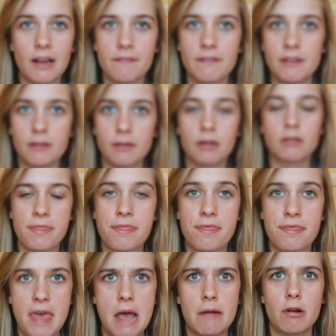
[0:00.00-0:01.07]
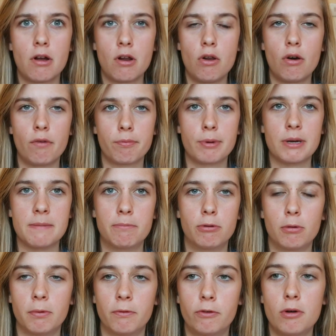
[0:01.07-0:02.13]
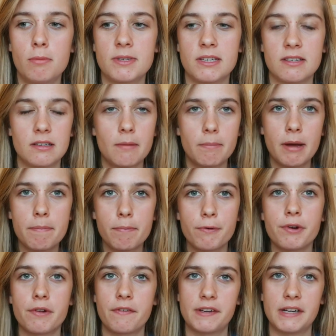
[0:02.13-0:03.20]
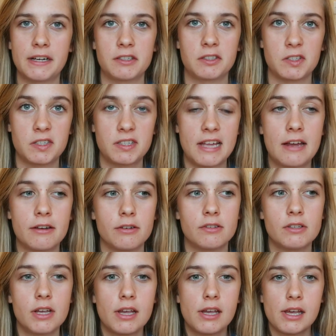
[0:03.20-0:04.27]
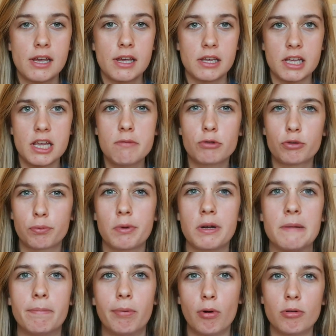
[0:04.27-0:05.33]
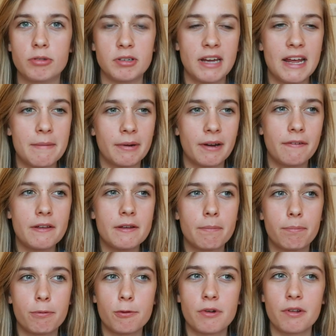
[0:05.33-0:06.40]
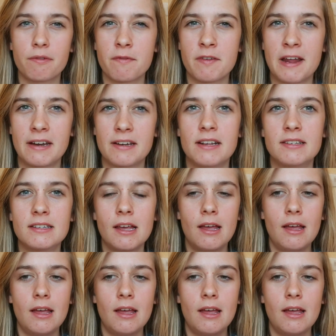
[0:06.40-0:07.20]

I think there are a lot of really poor performances, and by Bruno Fernandes' standards, he was really poor today, but I think Bruno Fernandes